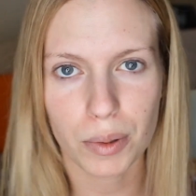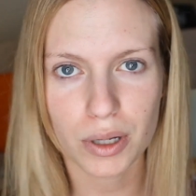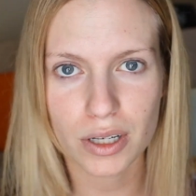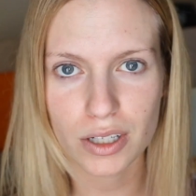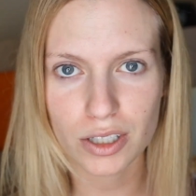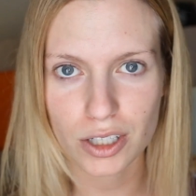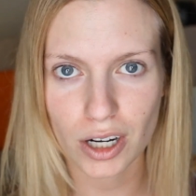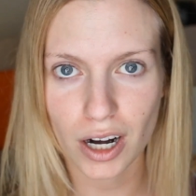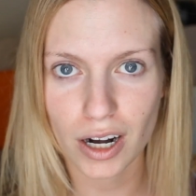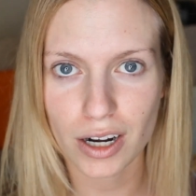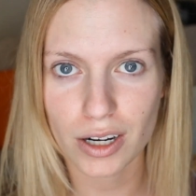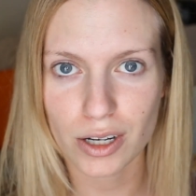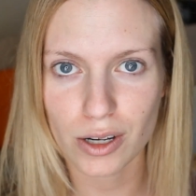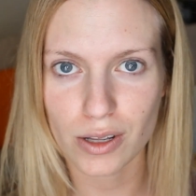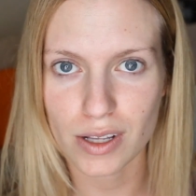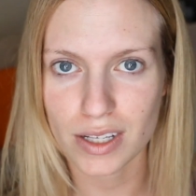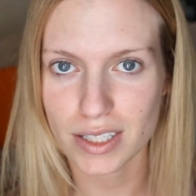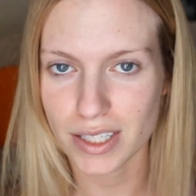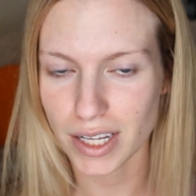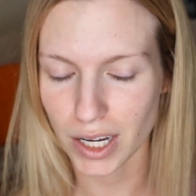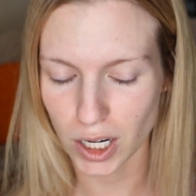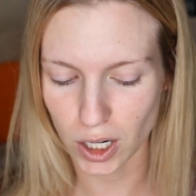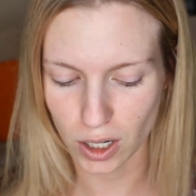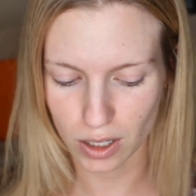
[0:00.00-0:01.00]
I'm gonna try to do
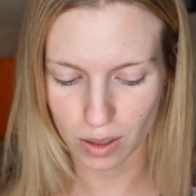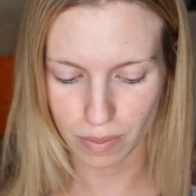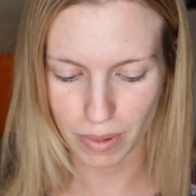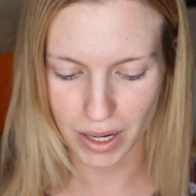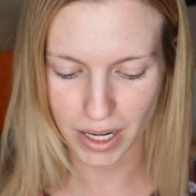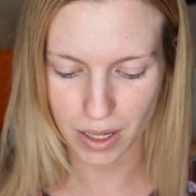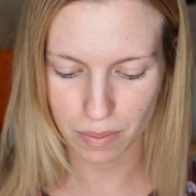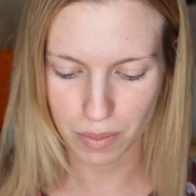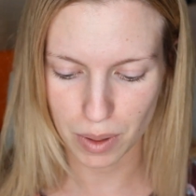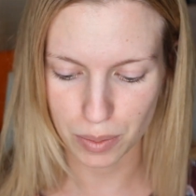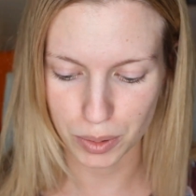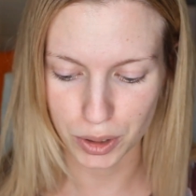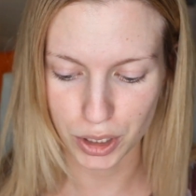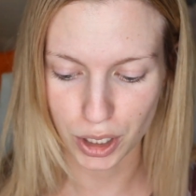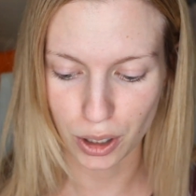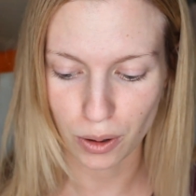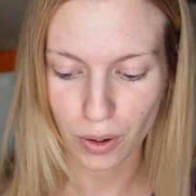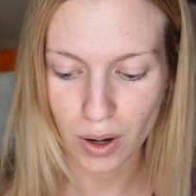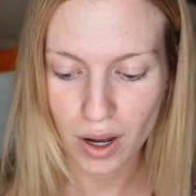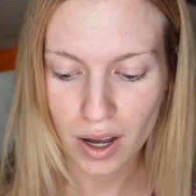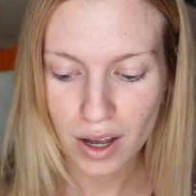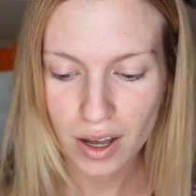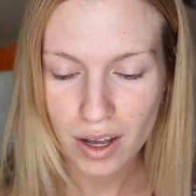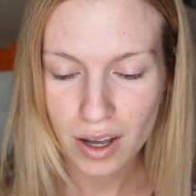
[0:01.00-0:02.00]
this like all the makeup people do.